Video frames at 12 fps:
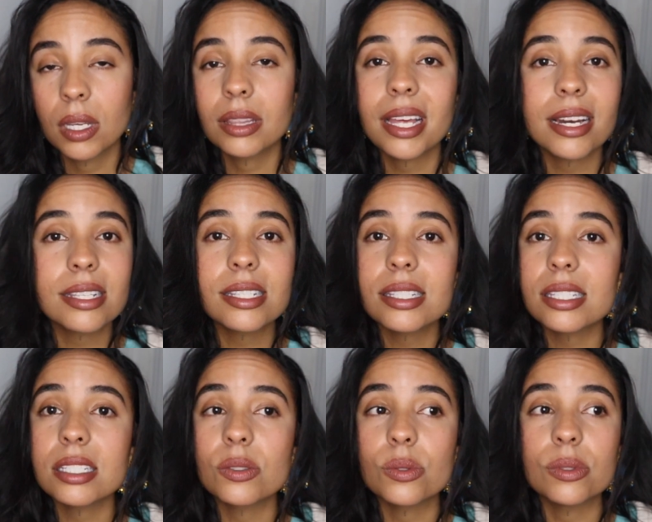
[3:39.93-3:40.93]
That isn't
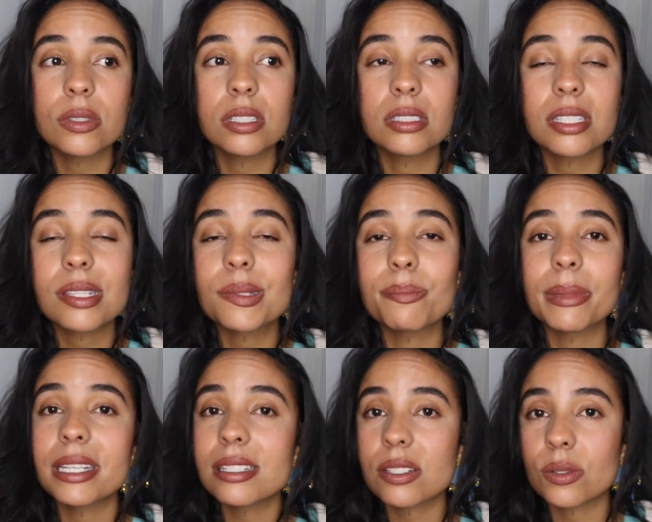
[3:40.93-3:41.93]
to
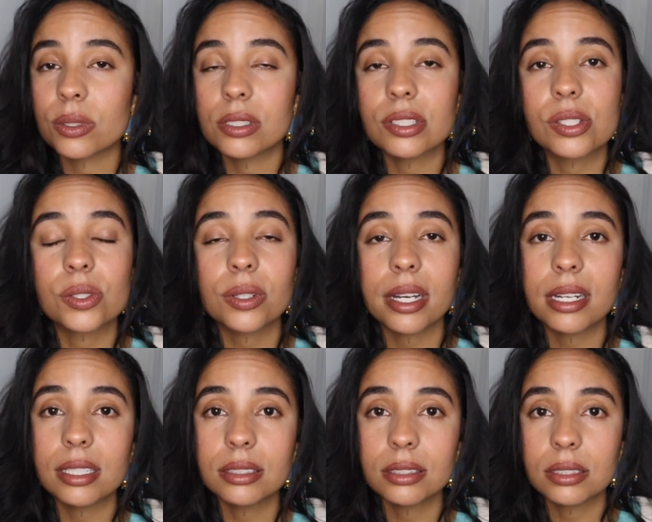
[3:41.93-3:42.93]
dismiss or
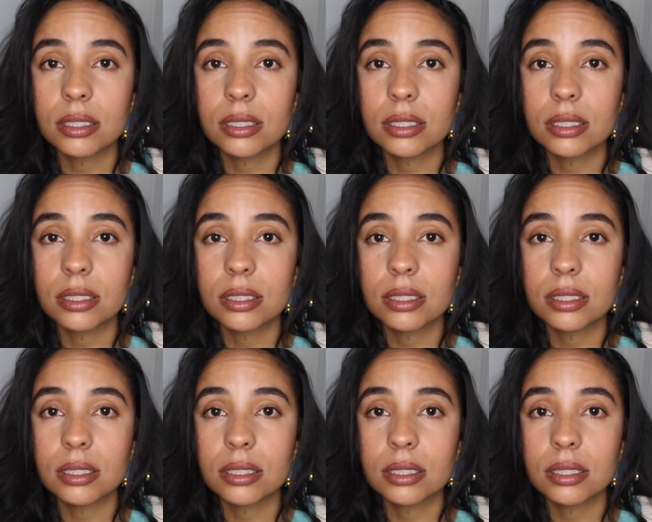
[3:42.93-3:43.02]
discredit